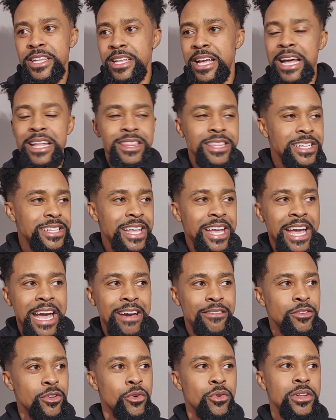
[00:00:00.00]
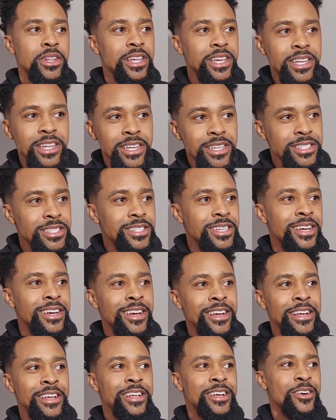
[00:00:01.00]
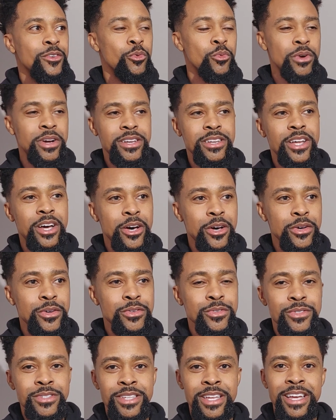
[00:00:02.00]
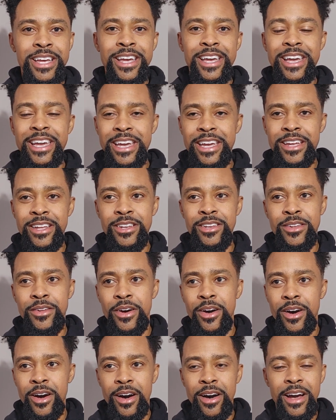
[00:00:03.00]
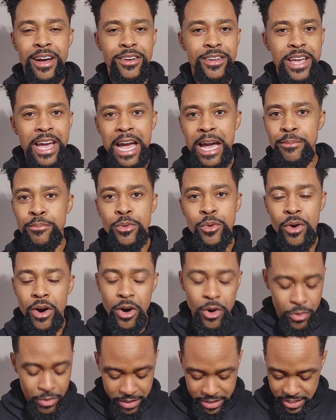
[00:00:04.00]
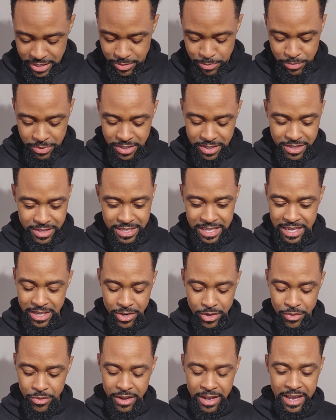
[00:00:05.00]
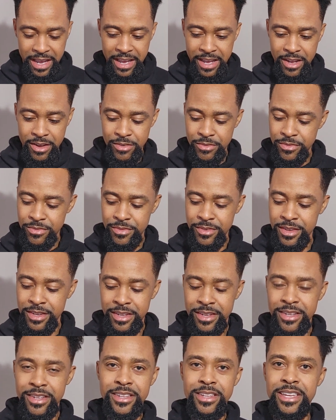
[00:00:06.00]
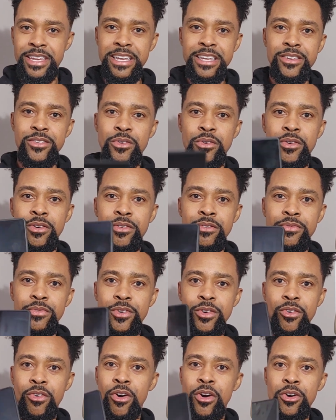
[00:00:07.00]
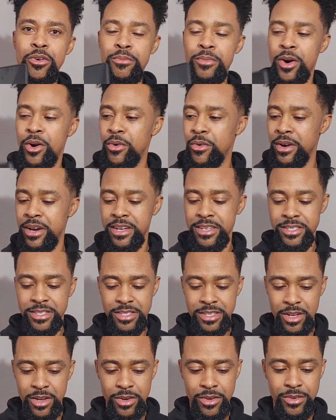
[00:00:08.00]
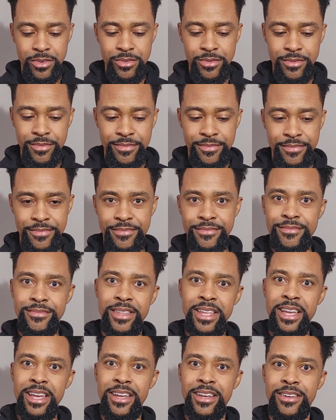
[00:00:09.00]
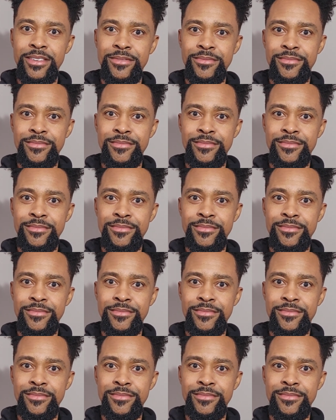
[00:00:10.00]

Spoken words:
I think they have it on Linux, Windows, and Apple OS, but they don't have it on for Chrome OS. So yeah,